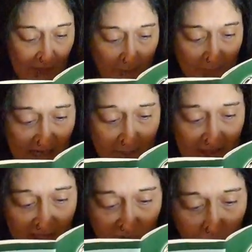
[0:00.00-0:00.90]
that
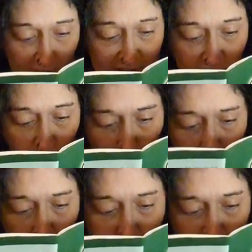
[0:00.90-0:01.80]
maybe he is running
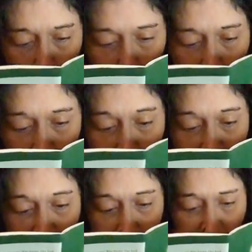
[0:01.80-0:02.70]
towards the
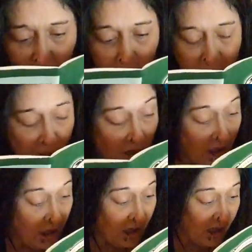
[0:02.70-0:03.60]
welcoming lap
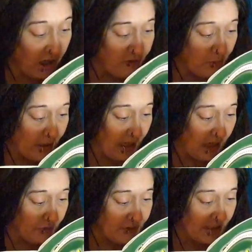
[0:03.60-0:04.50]
of a
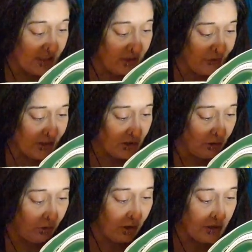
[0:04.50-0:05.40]
beloved
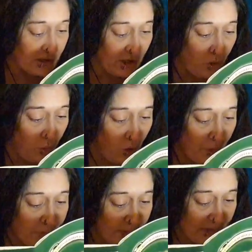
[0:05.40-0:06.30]
individual who still
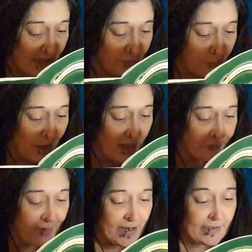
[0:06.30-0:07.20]
warms themselves by
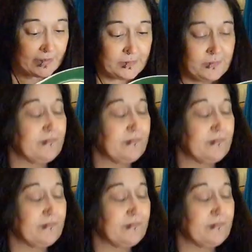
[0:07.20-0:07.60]
a fire.